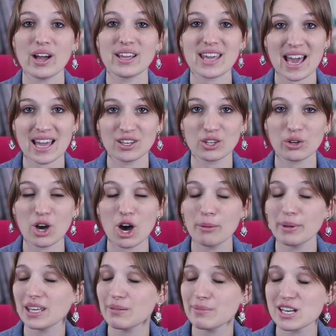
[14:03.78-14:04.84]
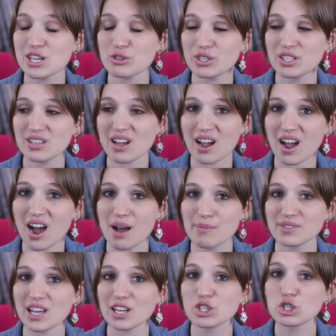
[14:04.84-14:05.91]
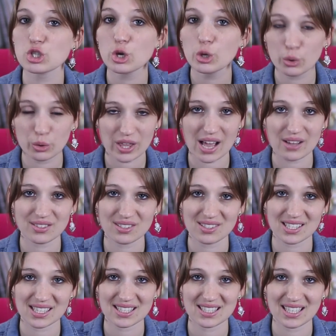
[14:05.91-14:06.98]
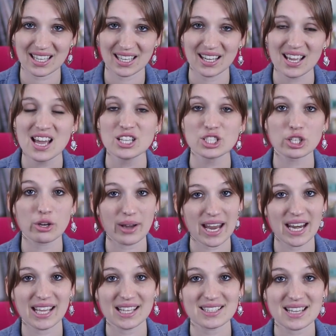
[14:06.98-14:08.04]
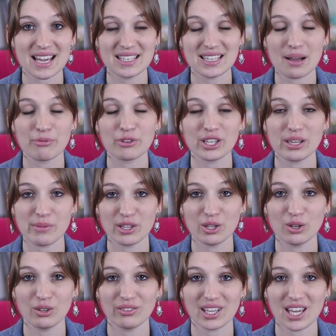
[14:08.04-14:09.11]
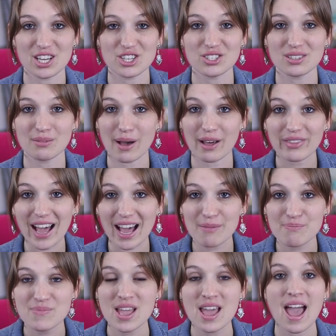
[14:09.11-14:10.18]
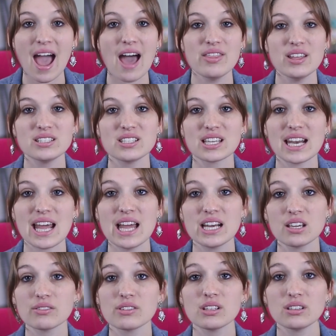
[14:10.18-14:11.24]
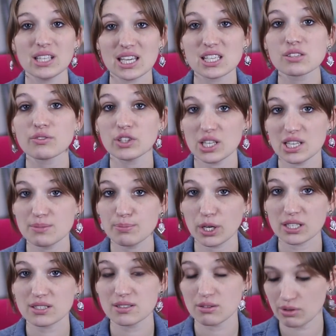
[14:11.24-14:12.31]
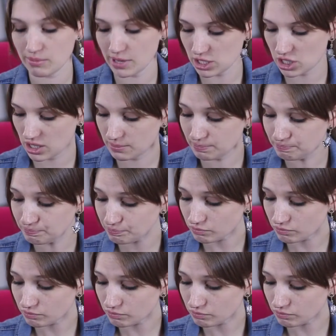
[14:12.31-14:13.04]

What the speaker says: again, go to homemakingministries.com/2016 to go ahead and get signed up for email notifications about that. And then to get any of the links for these books that we mentioned